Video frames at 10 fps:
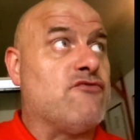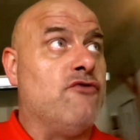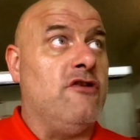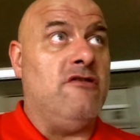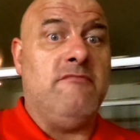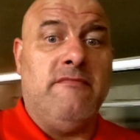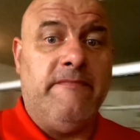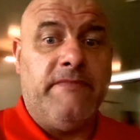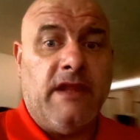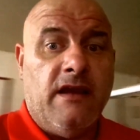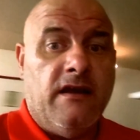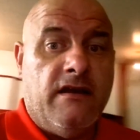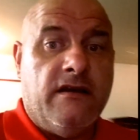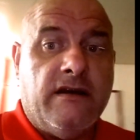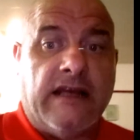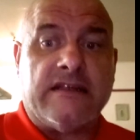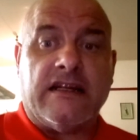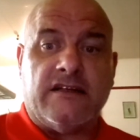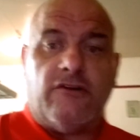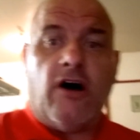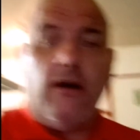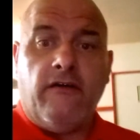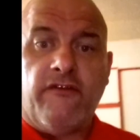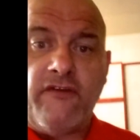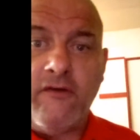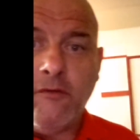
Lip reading: room has had a lot of